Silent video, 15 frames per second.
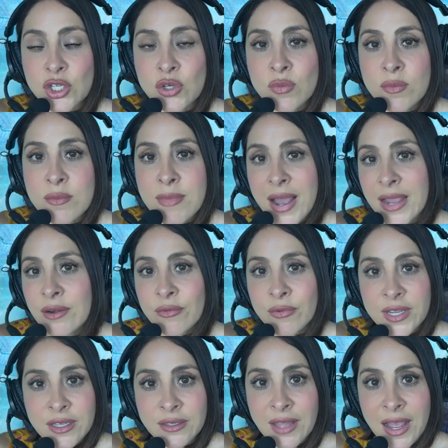you might
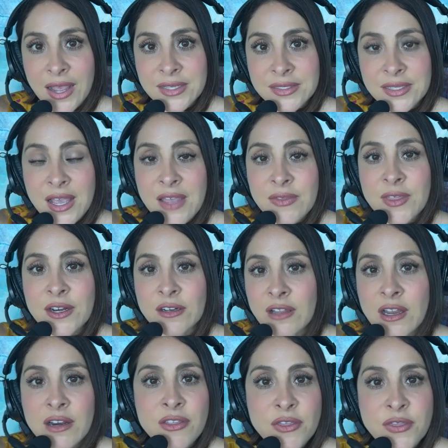realize that a
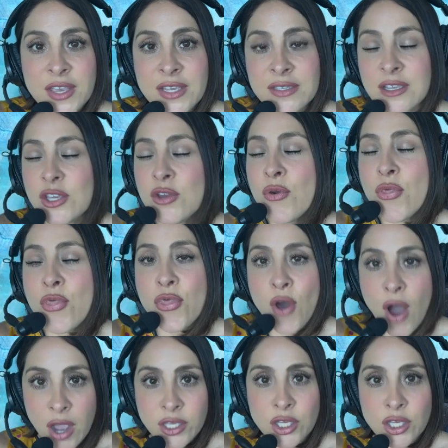lot of the things that you thought